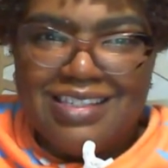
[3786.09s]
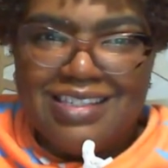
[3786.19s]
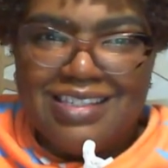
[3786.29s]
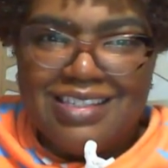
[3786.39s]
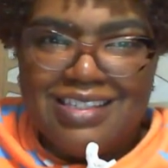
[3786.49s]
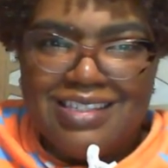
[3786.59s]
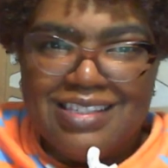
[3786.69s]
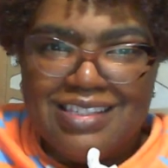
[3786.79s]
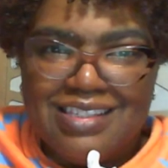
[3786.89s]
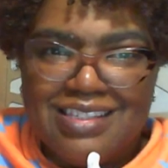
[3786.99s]
my,
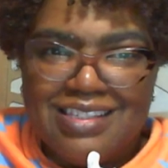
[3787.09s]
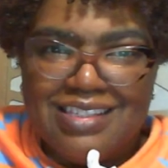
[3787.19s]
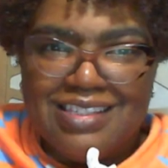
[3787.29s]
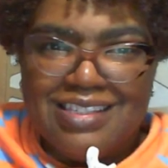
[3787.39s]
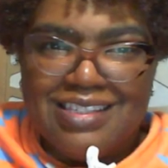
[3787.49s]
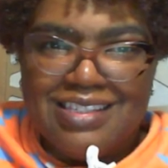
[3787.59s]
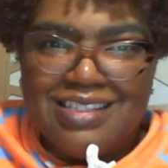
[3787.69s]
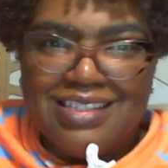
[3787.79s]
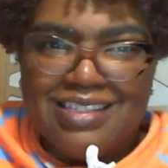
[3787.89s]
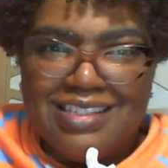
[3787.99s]
oh
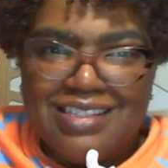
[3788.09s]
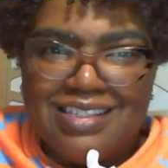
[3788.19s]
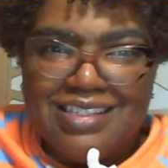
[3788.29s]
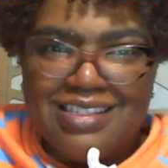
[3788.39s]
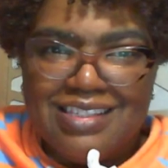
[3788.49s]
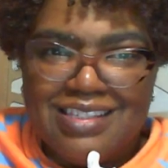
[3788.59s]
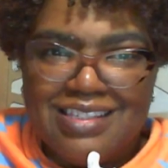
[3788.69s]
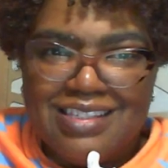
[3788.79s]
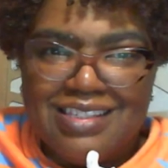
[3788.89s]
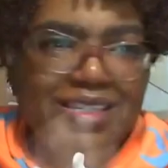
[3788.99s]
goodness, stop my video.